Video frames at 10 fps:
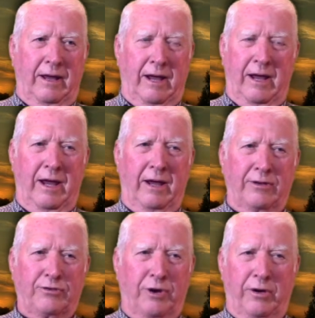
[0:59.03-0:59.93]

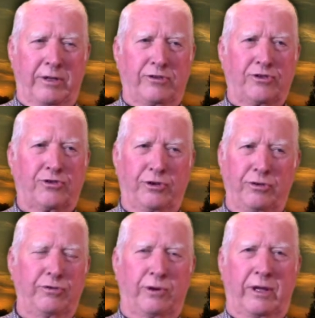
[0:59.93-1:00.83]
I started
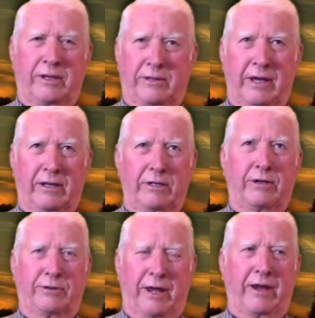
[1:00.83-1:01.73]
school in that
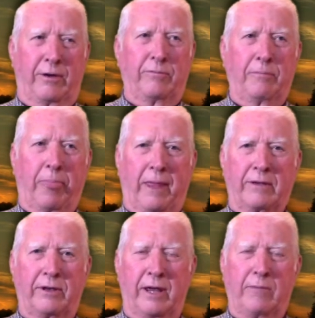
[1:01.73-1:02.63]
little town
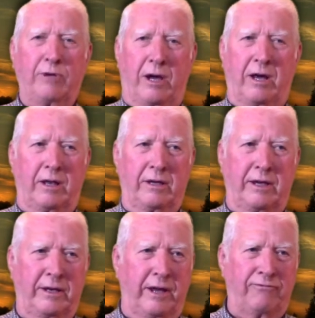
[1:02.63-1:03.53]
named Alla,
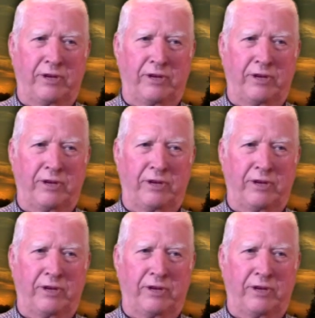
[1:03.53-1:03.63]
and I